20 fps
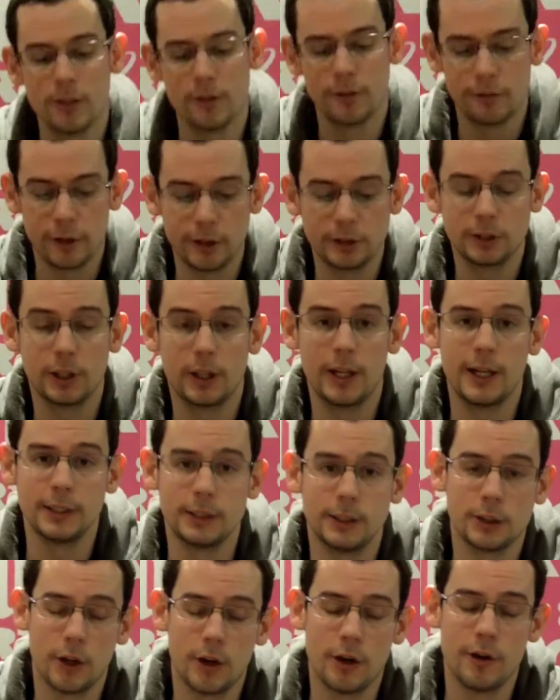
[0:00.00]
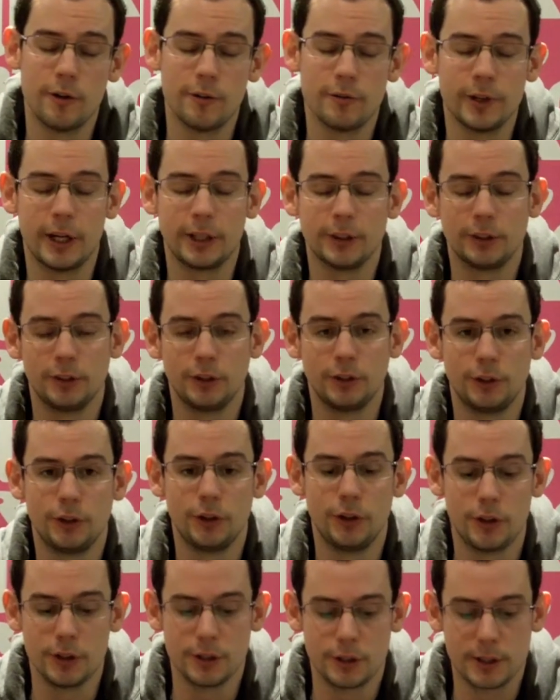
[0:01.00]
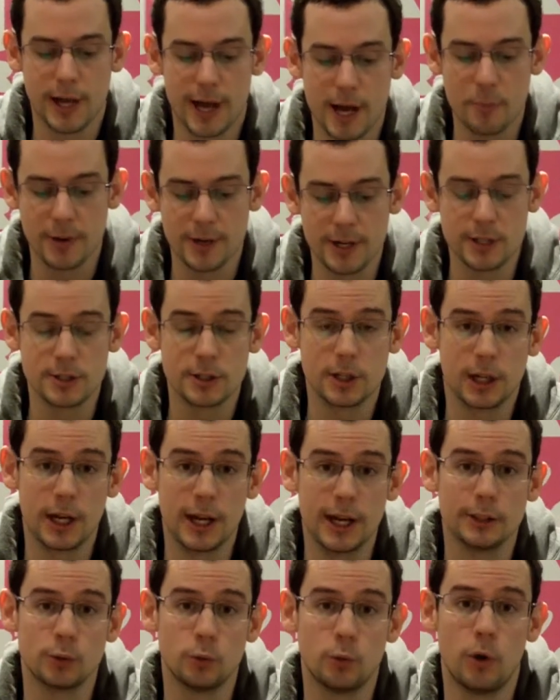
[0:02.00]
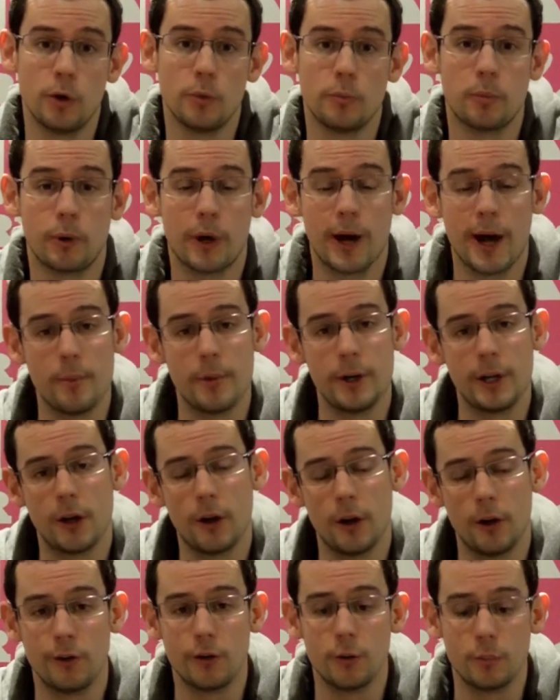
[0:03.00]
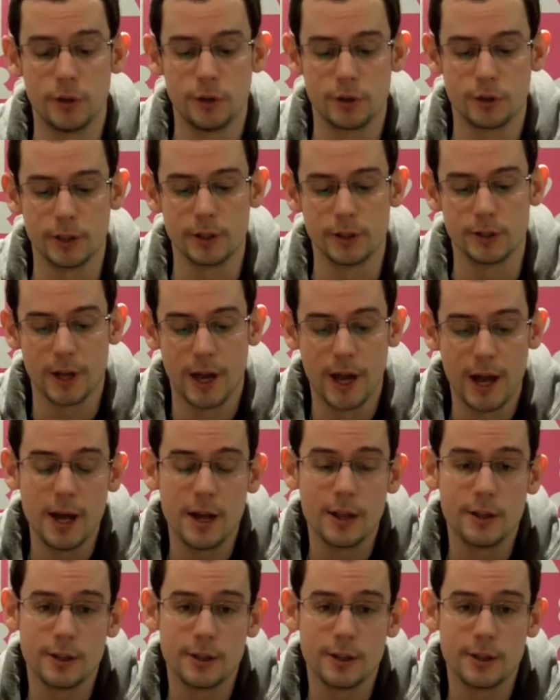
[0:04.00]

The first class of national insurance type is Class 1 primary contributions.